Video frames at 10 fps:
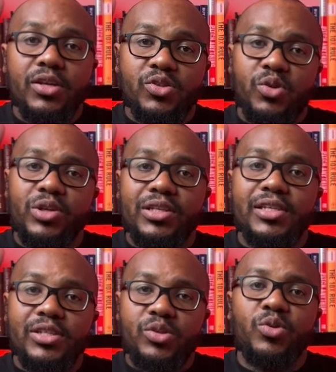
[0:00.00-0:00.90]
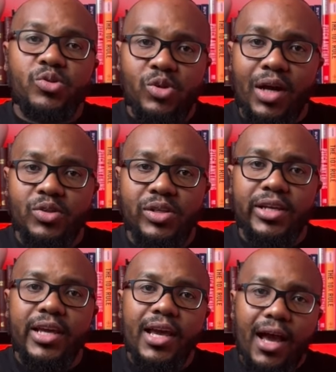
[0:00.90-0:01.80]
So it's good to
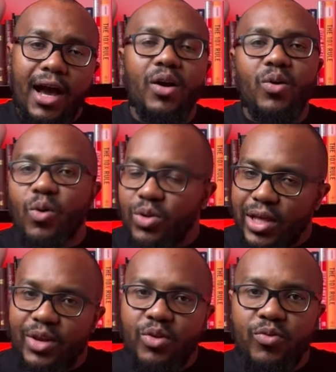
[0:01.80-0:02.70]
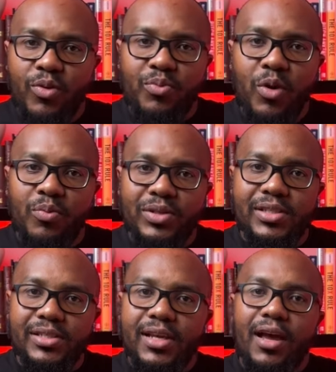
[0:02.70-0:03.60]
actually go there and look for
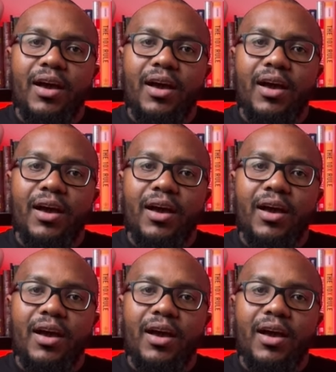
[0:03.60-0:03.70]
properties.